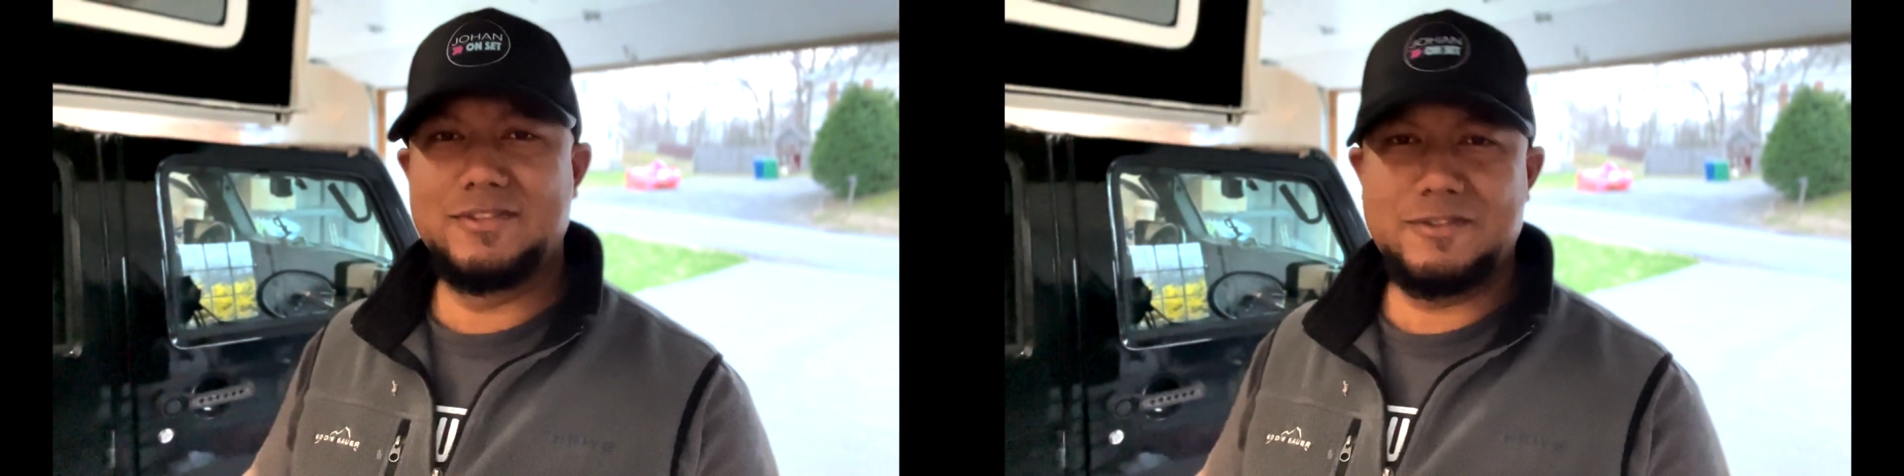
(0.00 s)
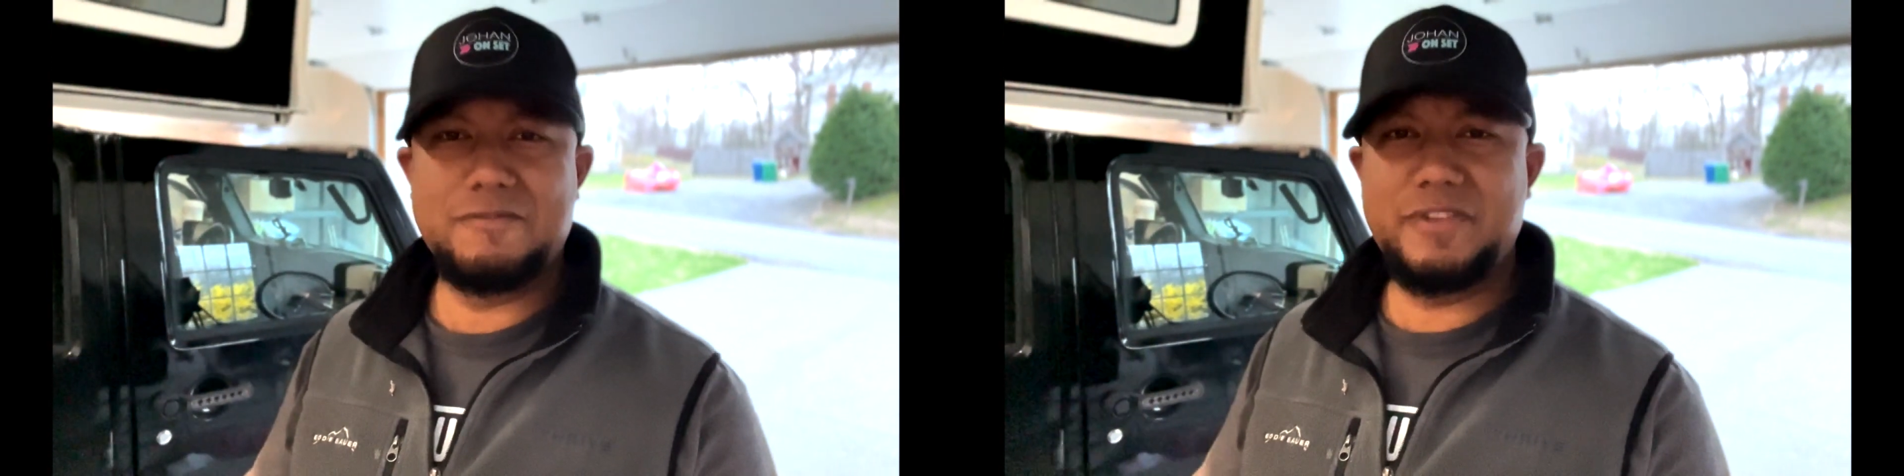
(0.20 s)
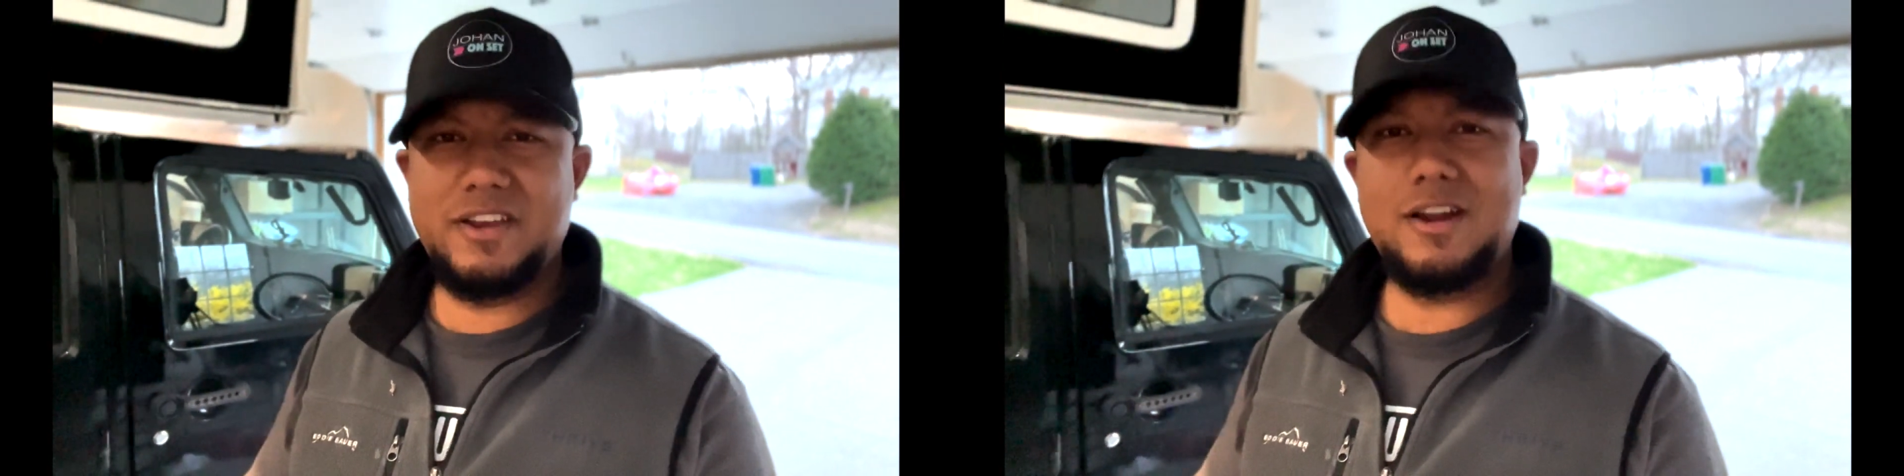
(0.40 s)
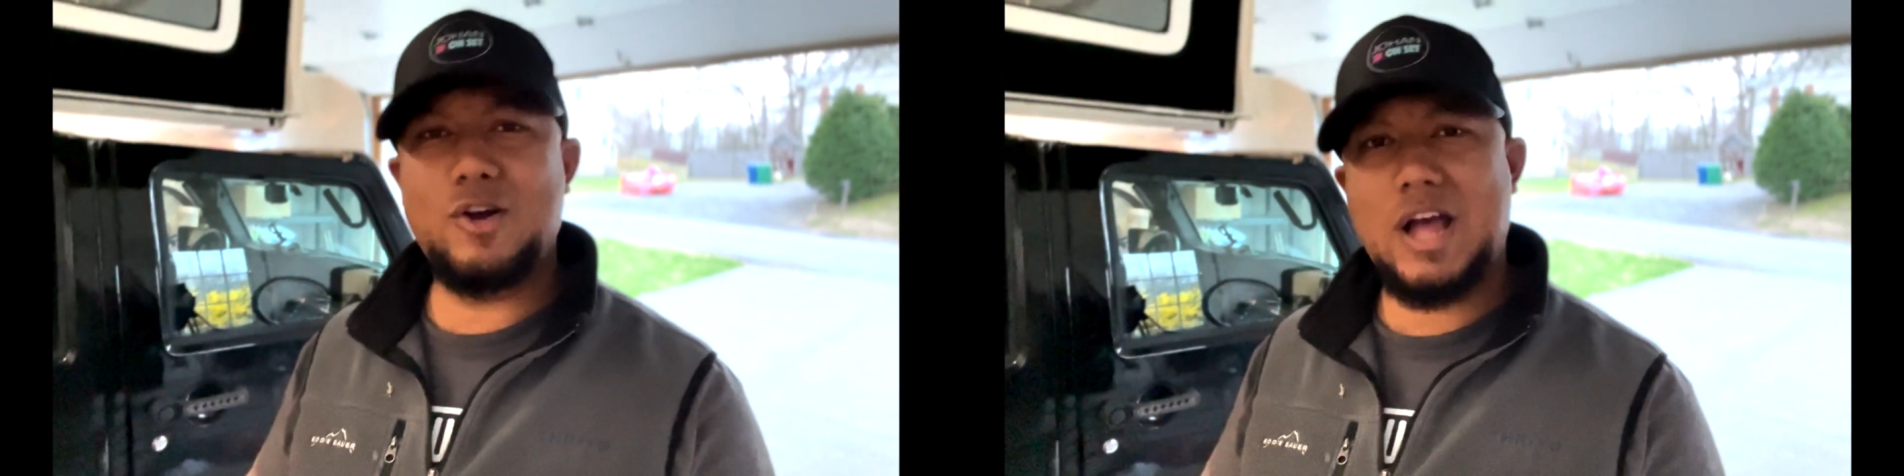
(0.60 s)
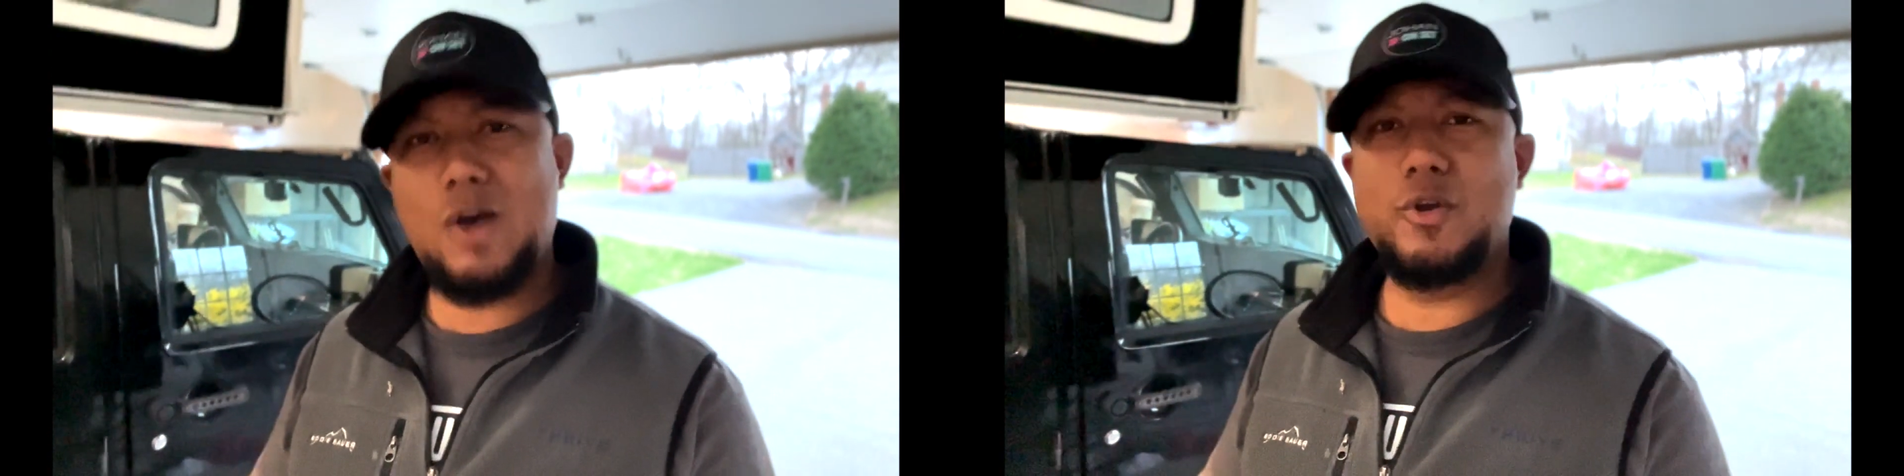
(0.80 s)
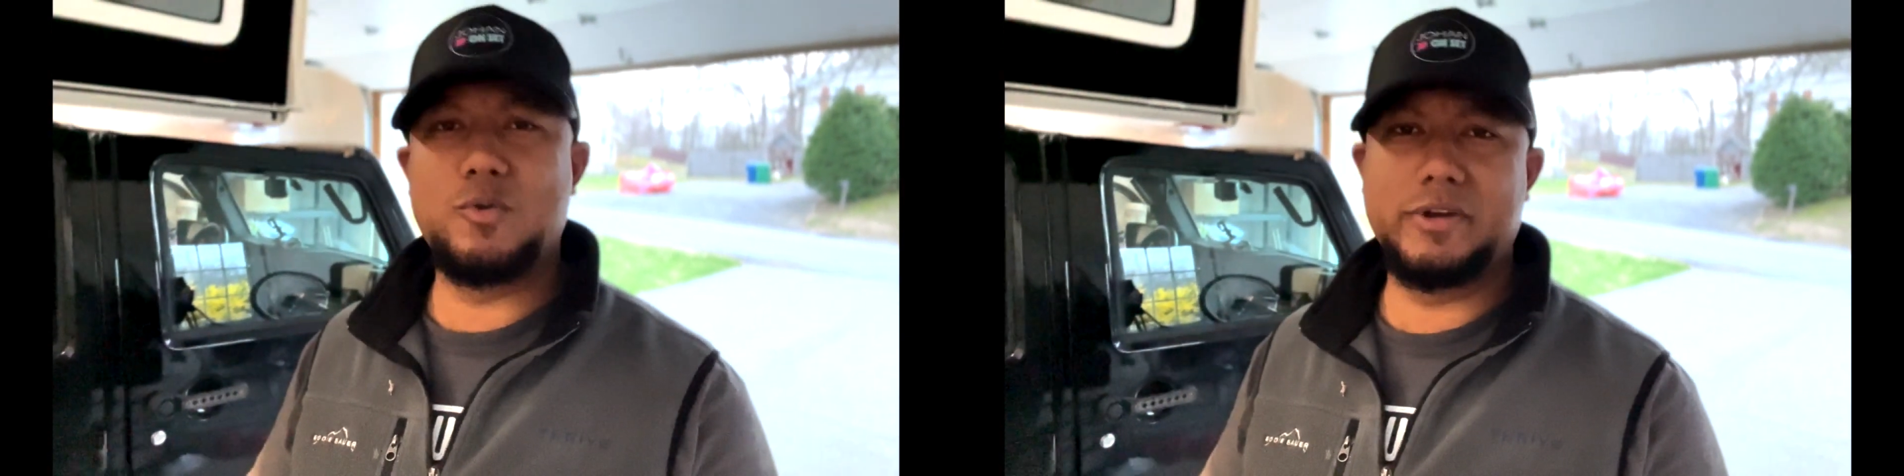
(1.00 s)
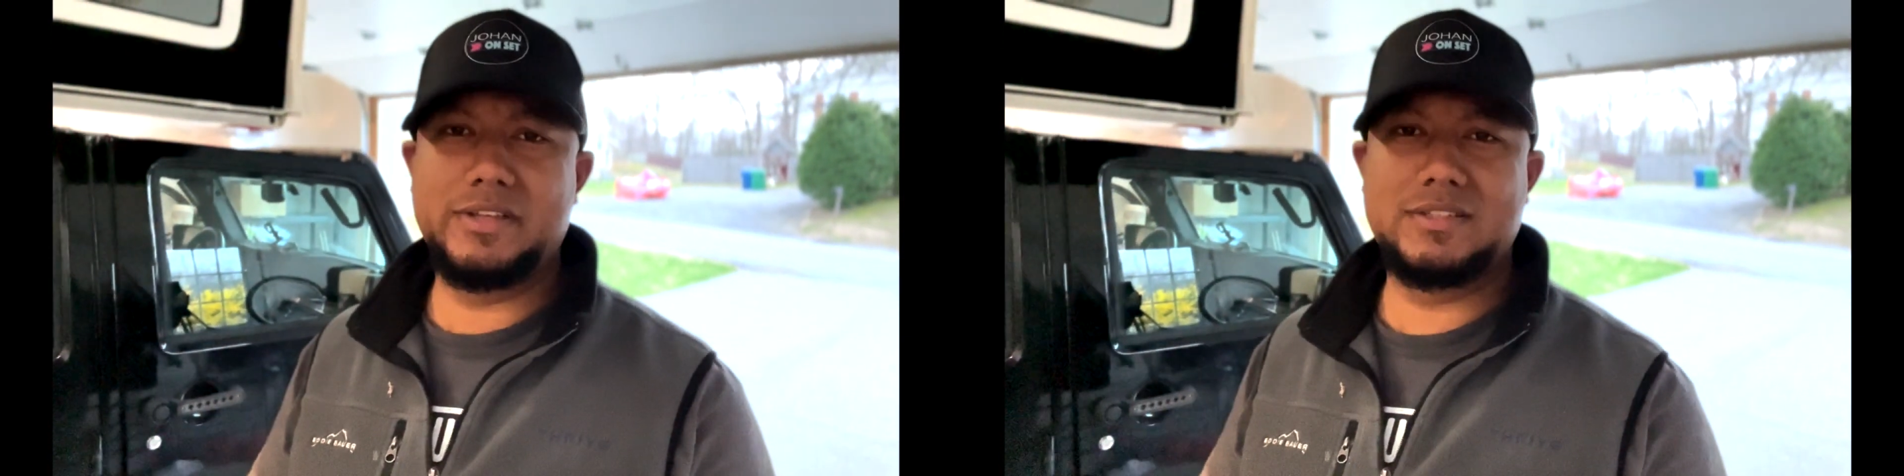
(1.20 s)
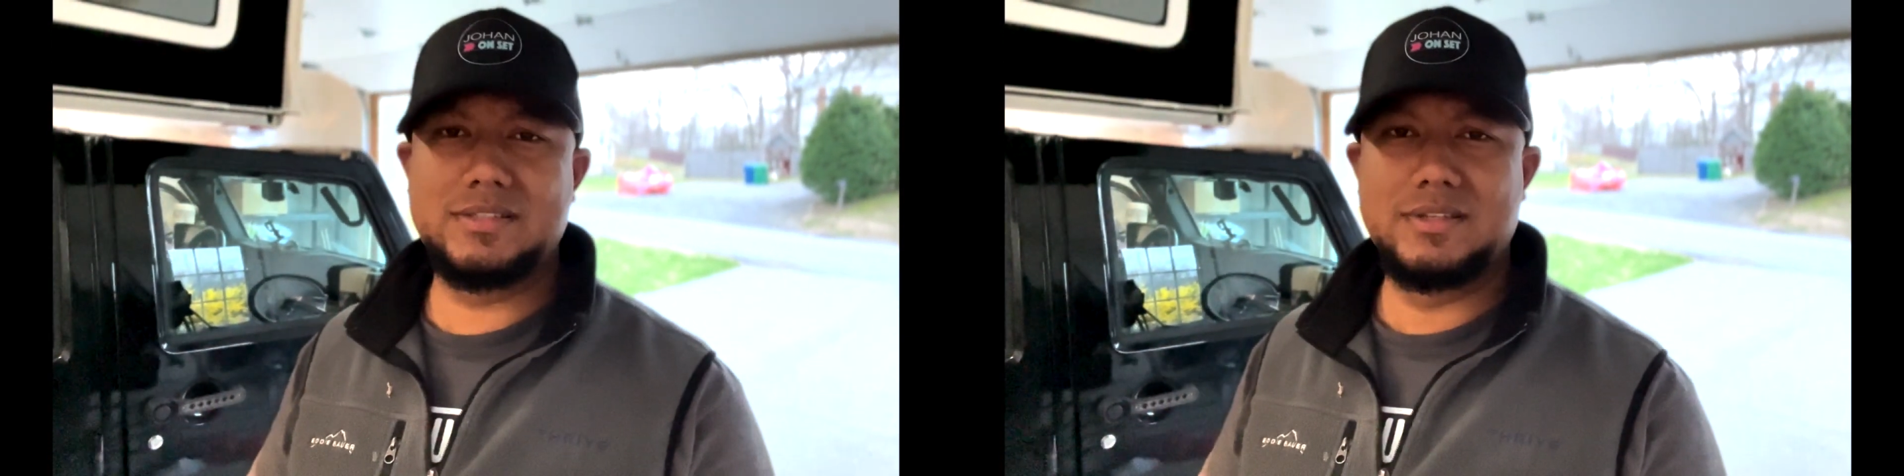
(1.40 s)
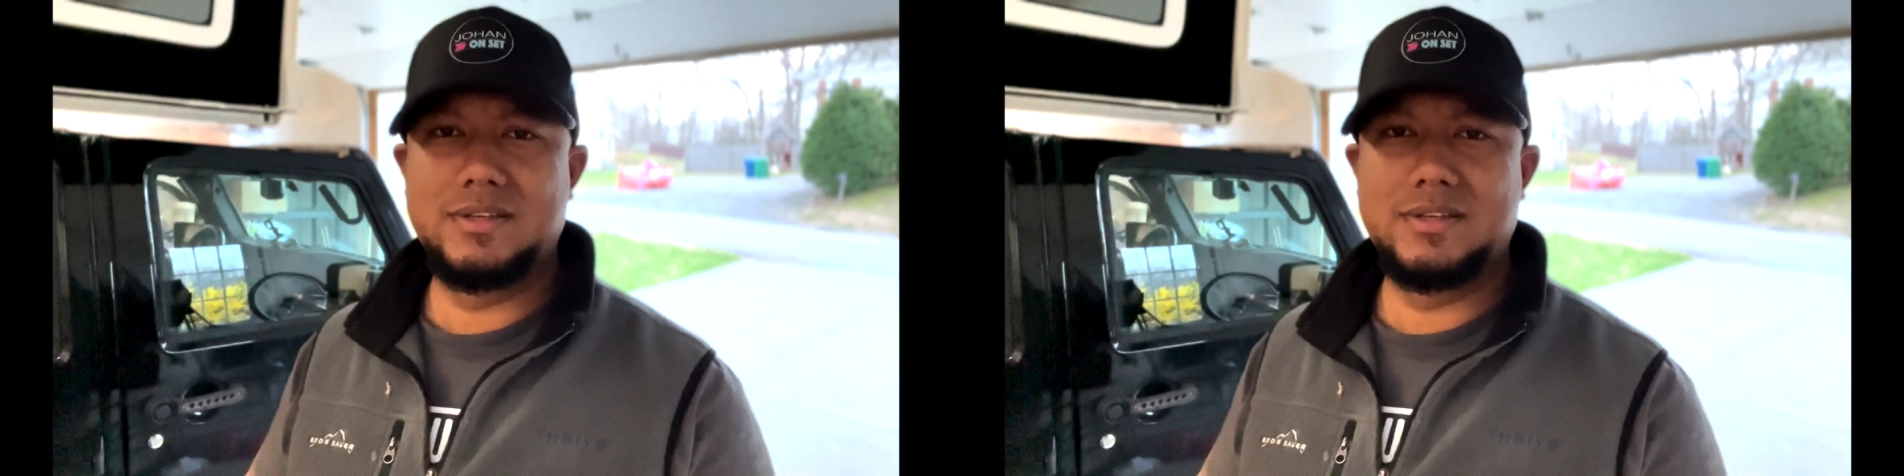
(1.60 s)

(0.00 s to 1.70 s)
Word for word: to figure out how it works.